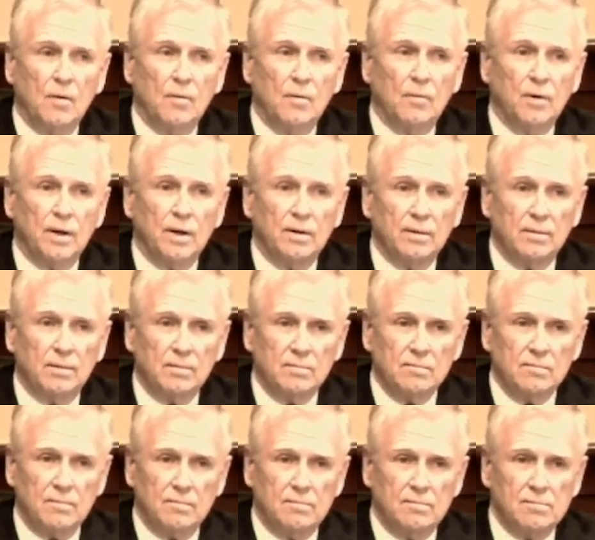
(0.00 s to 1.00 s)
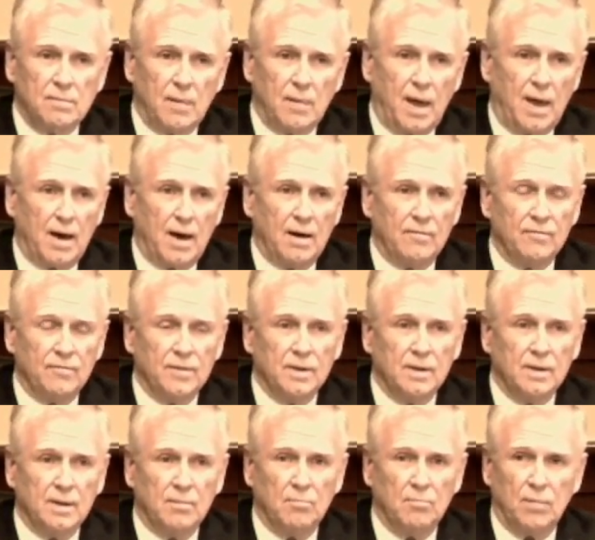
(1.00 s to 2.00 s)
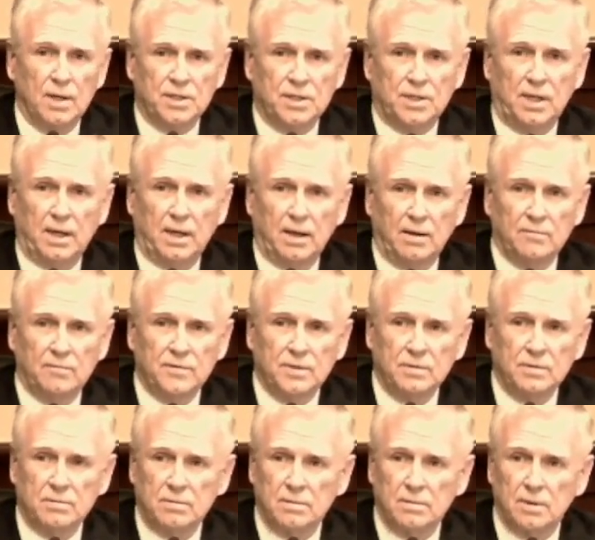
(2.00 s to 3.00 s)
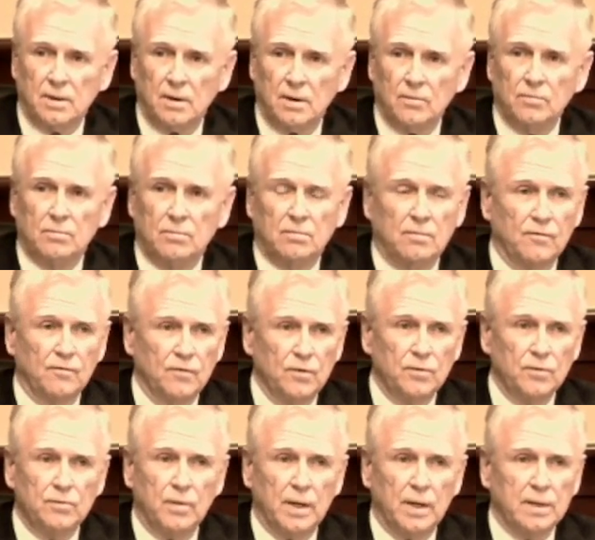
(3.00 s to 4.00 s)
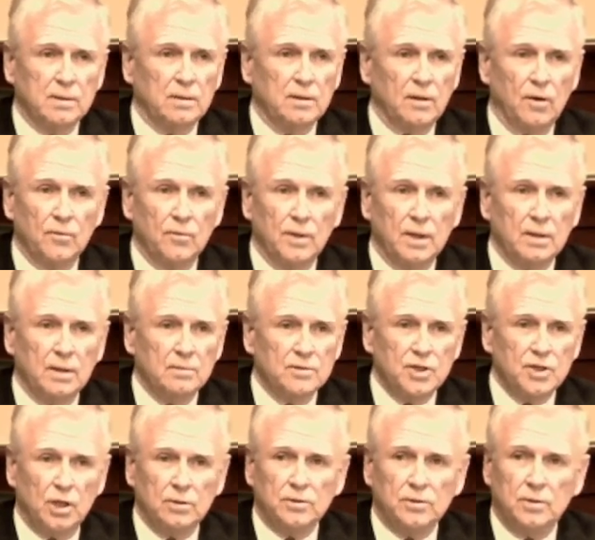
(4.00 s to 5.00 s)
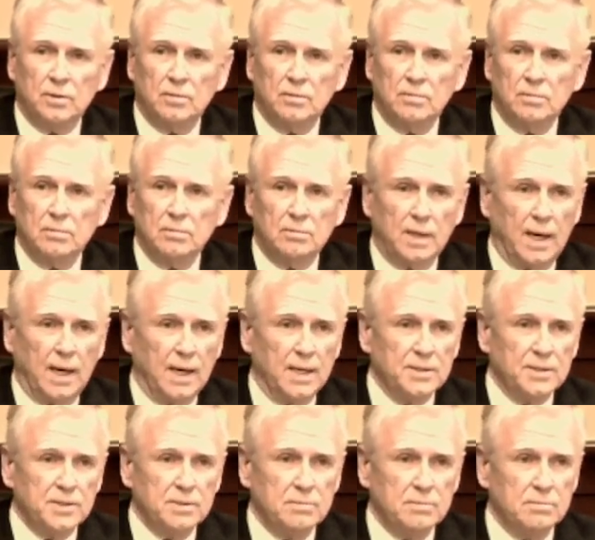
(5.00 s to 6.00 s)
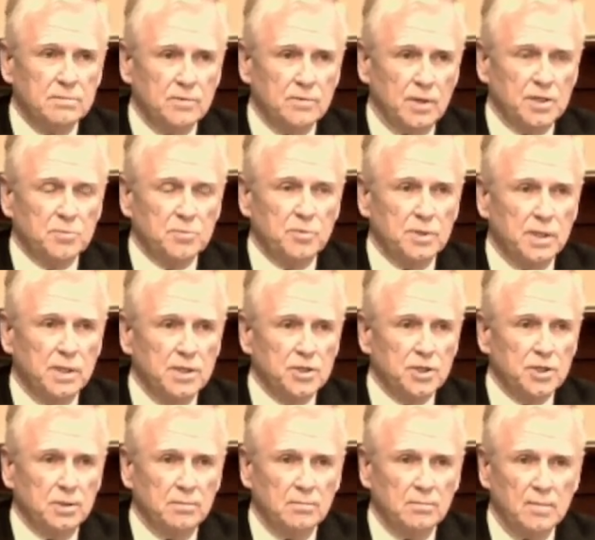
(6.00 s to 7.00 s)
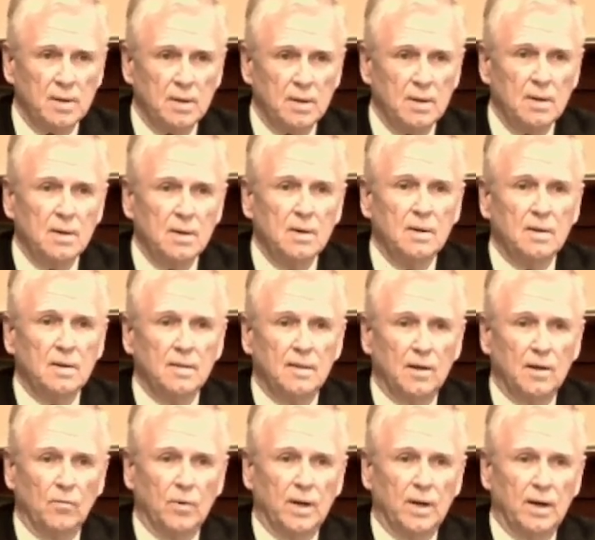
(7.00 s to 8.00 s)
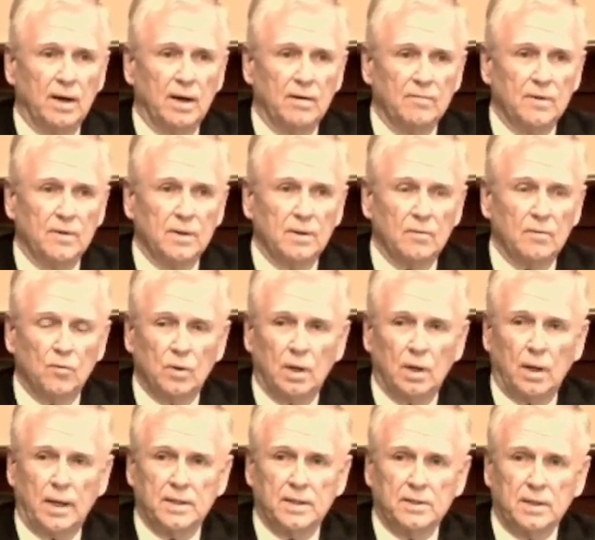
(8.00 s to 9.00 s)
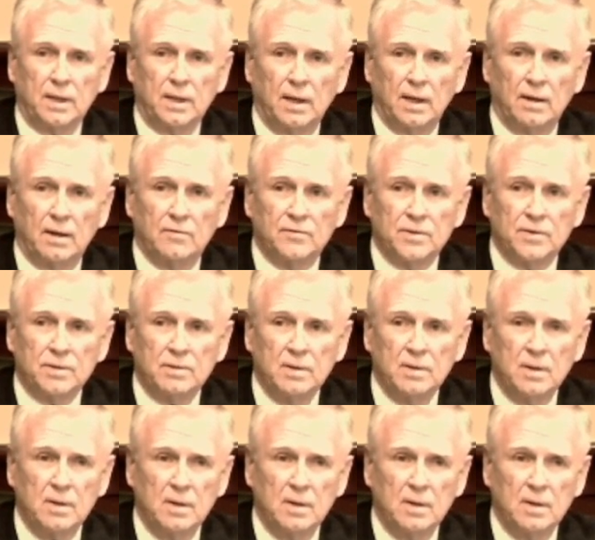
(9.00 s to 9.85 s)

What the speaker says: We have the must-haves, food, rent, clothing, shelter, gas, transportation. Then we have the would-like-to-haves,